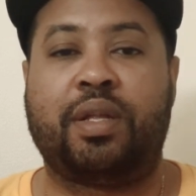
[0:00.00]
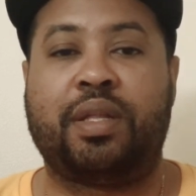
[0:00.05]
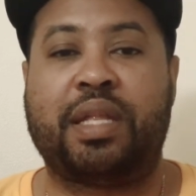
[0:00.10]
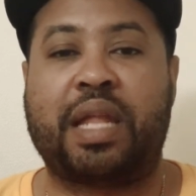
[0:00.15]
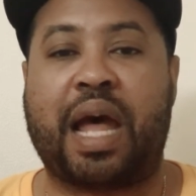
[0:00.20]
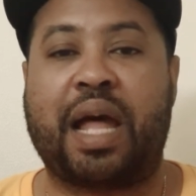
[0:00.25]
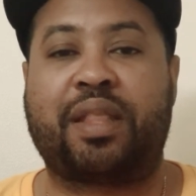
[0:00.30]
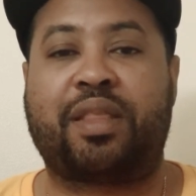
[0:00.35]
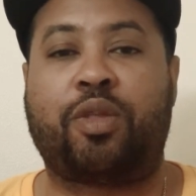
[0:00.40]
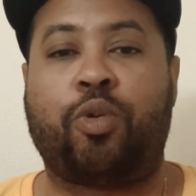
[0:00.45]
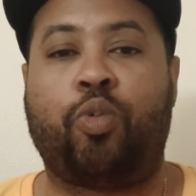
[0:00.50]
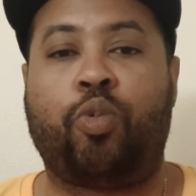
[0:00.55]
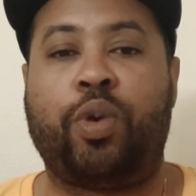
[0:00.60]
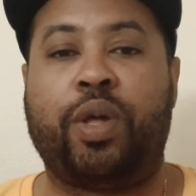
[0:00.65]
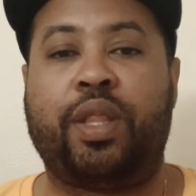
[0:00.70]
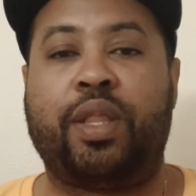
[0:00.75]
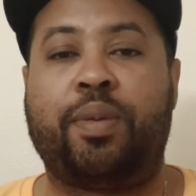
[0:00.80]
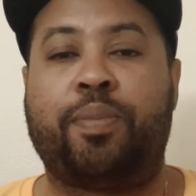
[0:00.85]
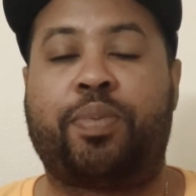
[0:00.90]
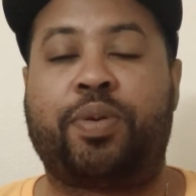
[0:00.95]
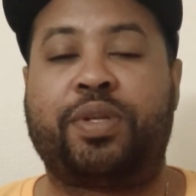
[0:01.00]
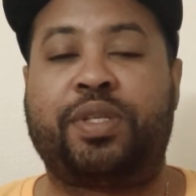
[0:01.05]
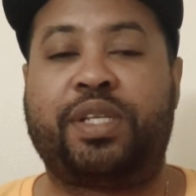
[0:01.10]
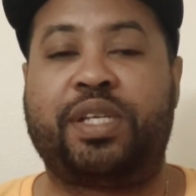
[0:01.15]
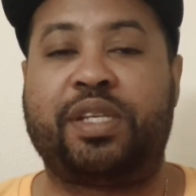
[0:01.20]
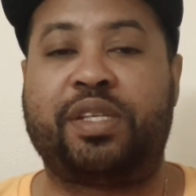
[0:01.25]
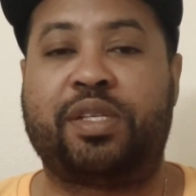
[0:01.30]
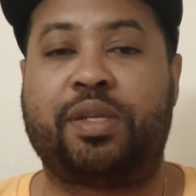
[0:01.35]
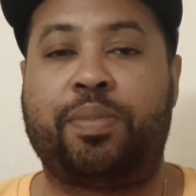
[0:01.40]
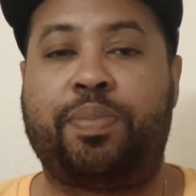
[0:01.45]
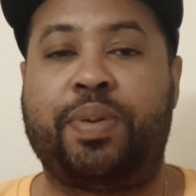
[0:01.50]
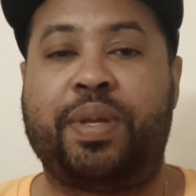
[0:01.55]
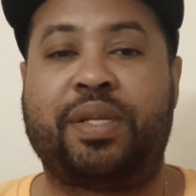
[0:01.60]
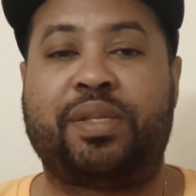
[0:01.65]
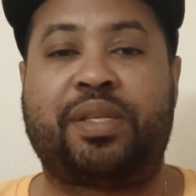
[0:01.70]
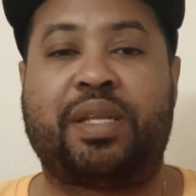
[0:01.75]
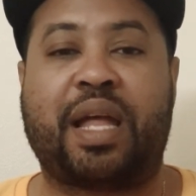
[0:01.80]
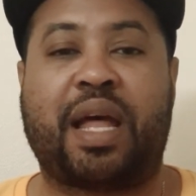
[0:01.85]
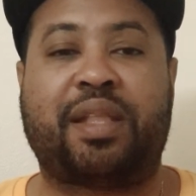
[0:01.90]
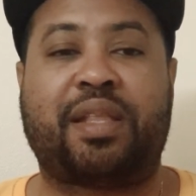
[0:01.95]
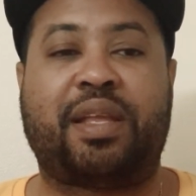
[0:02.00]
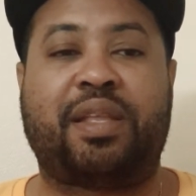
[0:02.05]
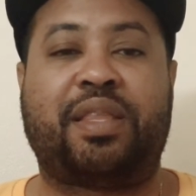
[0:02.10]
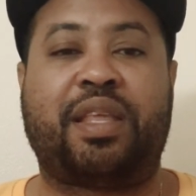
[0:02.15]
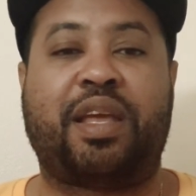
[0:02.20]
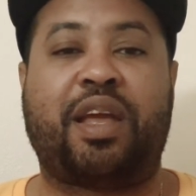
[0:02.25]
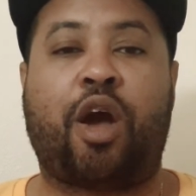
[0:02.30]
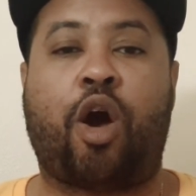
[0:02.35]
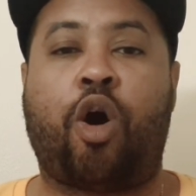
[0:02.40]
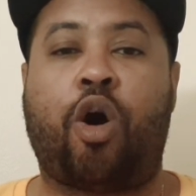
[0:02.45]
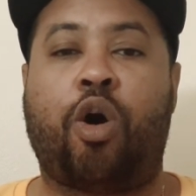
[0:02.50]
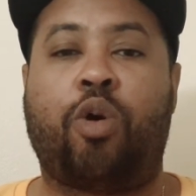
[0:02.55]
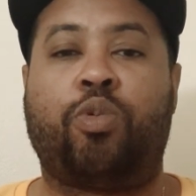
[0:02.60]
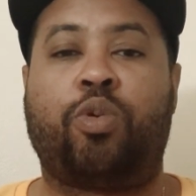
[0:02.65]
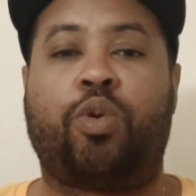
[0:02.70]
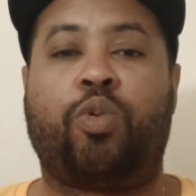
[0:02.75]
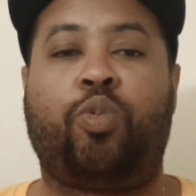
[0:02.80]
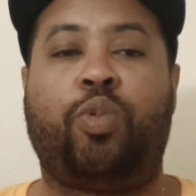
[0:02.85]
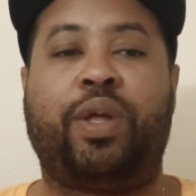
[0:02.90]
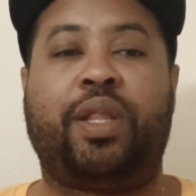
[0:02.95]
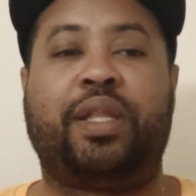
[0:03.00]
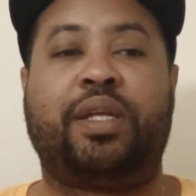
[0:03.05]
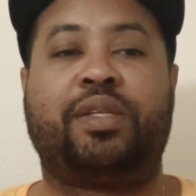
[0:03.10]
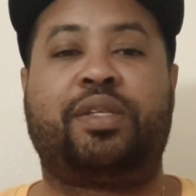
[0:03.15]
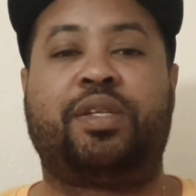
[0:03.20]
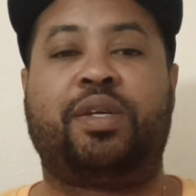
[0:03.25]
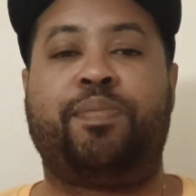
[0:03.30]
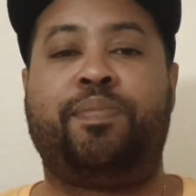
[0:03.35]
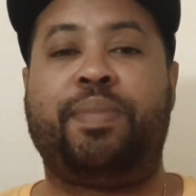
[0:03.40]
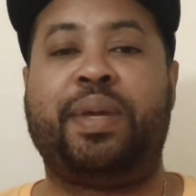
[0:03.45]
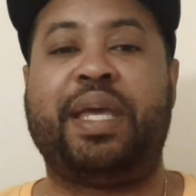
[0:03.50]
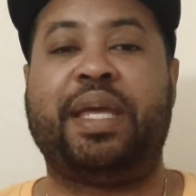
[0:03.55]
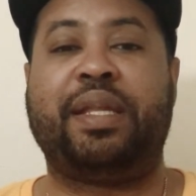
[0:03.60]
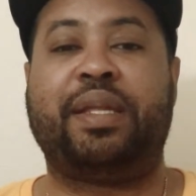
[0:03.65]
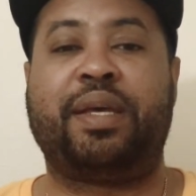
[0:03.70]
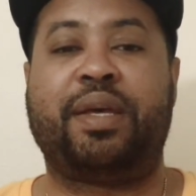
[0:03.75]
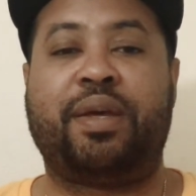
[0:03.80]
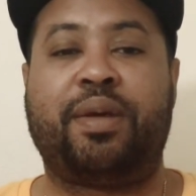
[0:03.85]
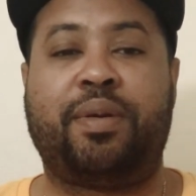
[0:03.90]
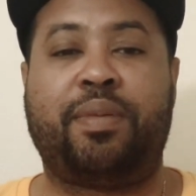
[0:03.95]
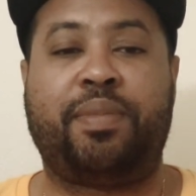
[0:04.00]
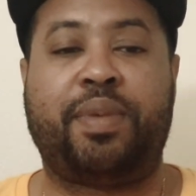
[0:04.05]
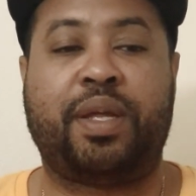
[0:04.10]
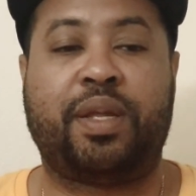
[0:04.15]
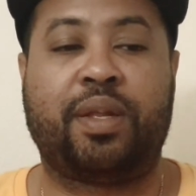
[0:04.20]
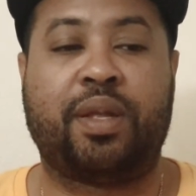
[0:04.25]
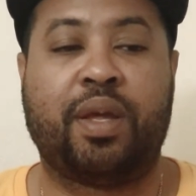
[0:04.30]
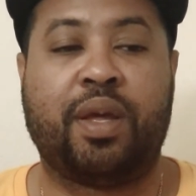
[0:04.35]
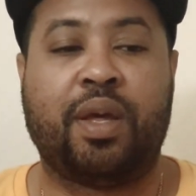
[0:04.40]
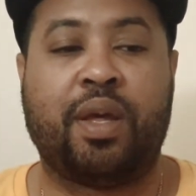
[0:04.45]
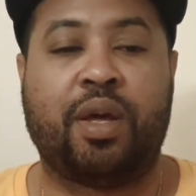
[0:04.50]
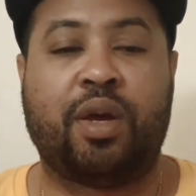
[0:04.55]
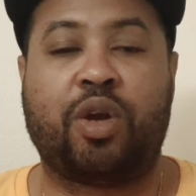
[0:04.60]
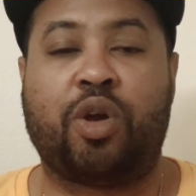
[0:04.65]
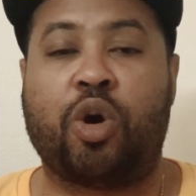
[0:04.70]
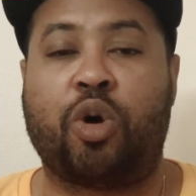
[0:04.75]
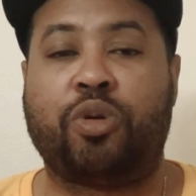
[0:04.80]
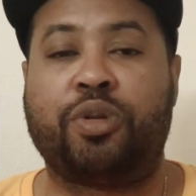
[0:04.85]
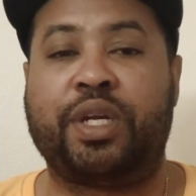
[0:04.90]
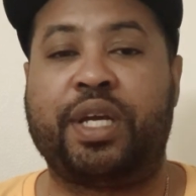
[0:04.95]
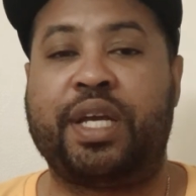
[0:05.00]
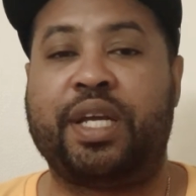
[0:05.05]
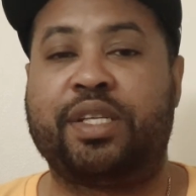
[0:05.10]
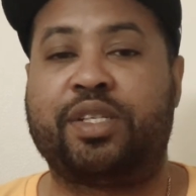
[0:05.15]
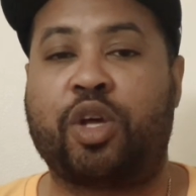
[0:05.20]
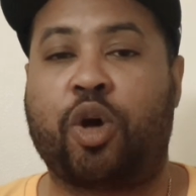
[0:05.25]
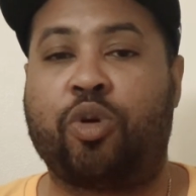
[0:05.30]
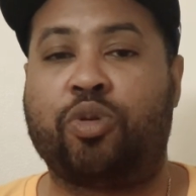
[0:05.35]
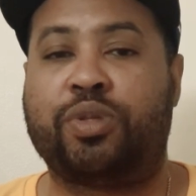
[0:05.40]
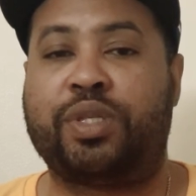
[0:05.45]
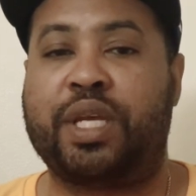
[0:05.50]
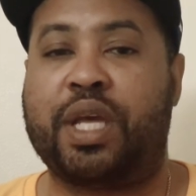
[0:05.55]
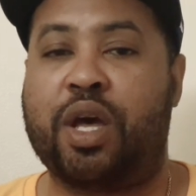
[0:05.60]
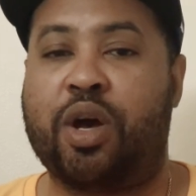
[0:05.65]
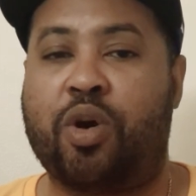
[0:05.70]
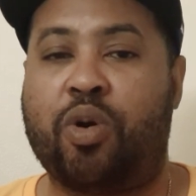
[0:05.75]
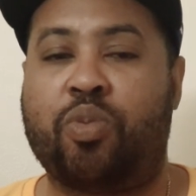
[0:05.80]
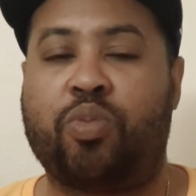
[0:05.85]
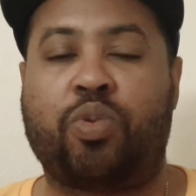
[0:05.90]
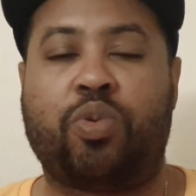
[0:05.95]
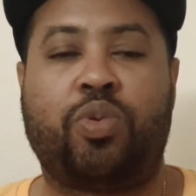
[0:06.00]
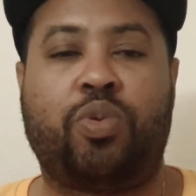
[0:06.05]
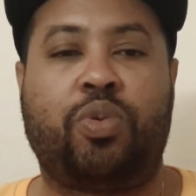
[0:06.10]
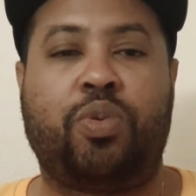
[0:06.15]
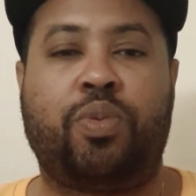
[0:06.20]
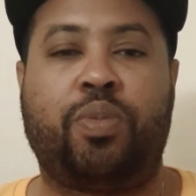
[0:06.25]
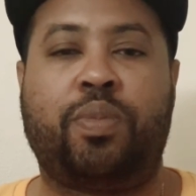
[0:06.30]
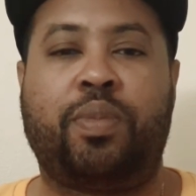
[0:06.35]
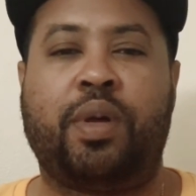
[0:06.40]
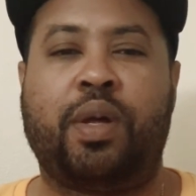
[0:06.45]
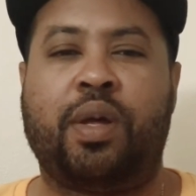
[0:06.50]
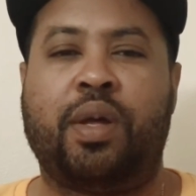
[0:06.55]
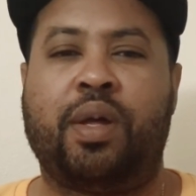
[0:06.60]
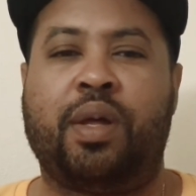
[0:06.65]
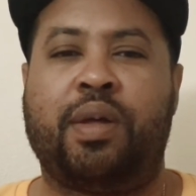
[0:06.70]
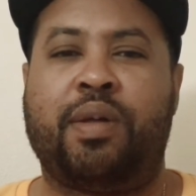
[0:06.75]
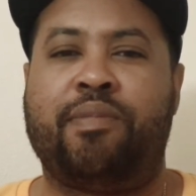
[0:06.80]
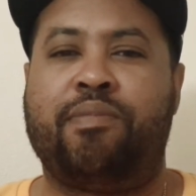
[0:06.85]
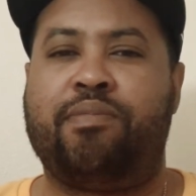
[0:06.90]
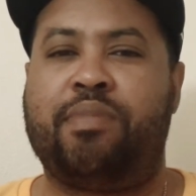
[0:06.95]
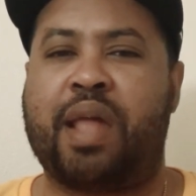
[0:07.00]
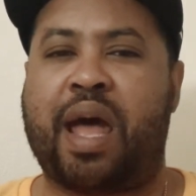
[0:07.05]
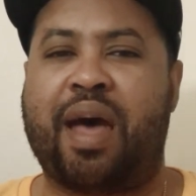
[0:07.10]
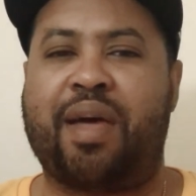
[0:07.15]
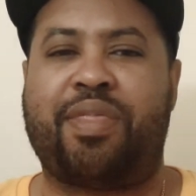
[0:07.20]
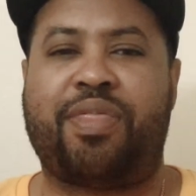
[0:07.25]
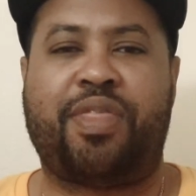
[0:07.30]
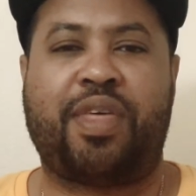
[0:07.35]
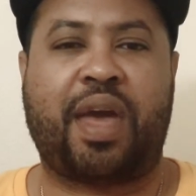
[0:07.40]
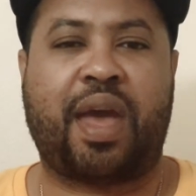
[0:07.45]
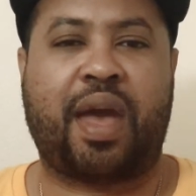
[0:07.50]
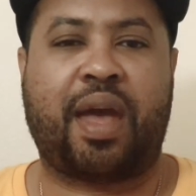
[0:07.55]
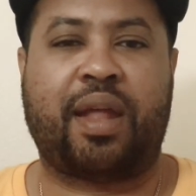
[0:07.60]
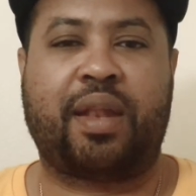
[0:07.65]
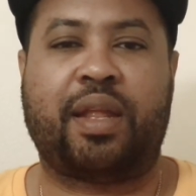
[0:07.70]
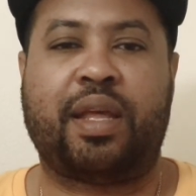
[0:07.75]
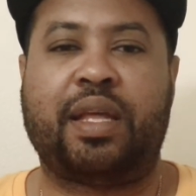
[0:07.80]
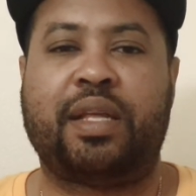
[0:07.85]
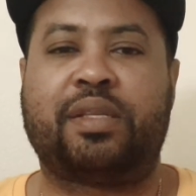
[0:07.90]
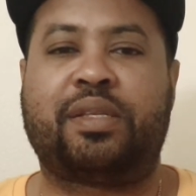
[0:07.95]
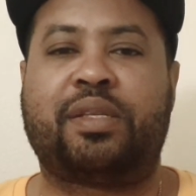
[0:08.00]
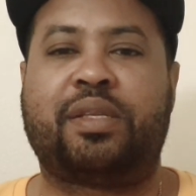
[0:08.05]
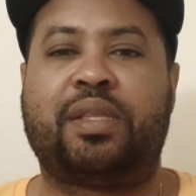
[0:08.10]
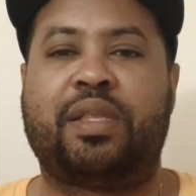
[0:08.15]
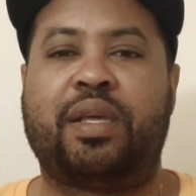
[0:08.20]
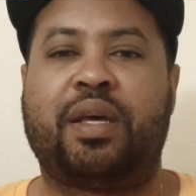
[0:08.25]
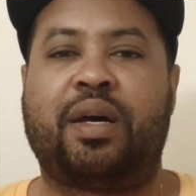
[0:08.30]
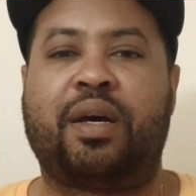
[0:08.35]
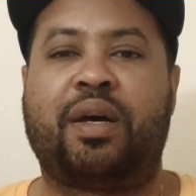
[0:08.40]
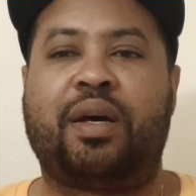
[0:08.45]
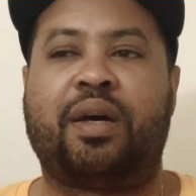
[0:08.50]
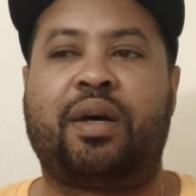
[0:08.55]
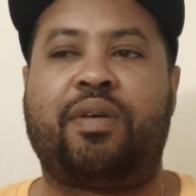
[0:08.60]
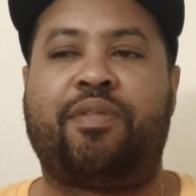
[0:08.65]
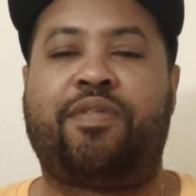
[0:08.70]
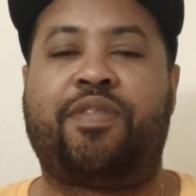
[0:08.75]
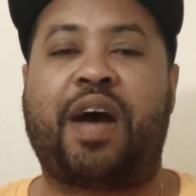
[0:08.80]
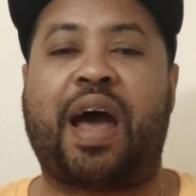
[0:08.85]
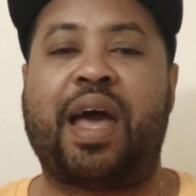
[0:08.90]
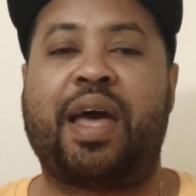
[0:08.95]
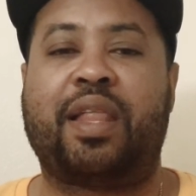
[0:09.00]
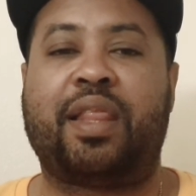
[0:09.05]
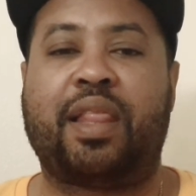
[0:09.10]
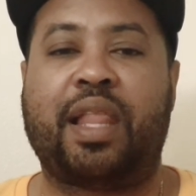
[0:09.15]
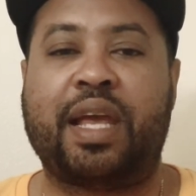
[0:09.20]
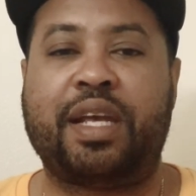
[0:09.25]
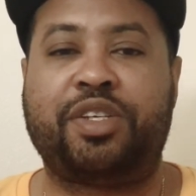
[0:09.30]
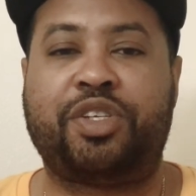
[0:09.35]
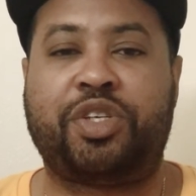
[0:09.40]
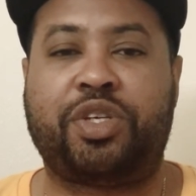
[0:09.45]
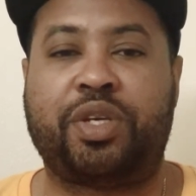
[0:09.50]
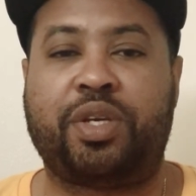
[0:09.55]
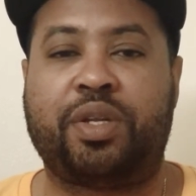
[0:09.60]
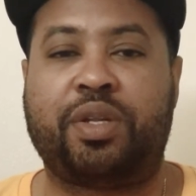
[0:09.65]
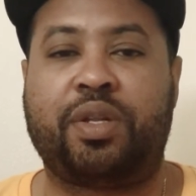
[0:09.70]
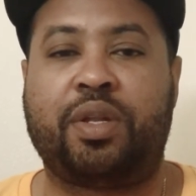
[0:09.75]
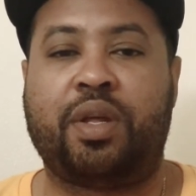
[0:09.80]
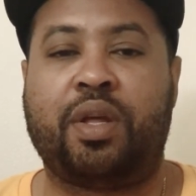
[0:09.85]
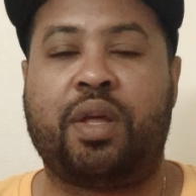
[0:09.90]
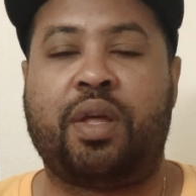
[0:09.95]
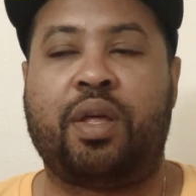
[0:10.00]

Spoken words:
Not the willing participants, not that they all were willing to meet him and go to his hotel room, not that it's the violation